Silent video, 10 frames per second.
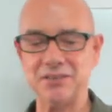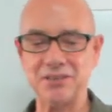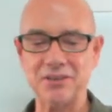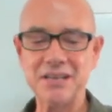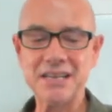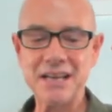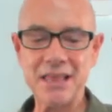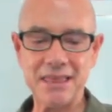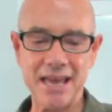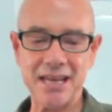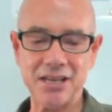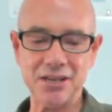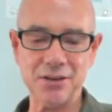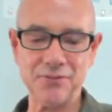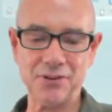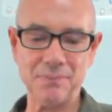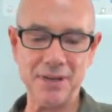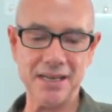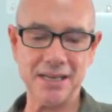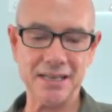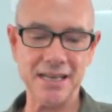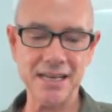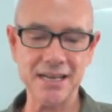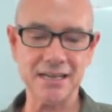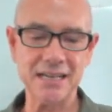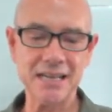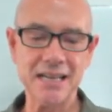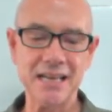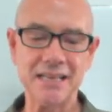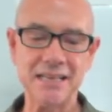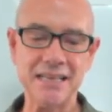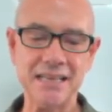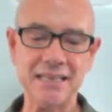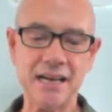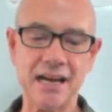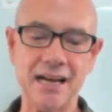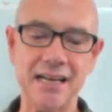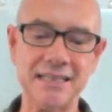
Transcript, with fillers: So thank you for being here. Nidan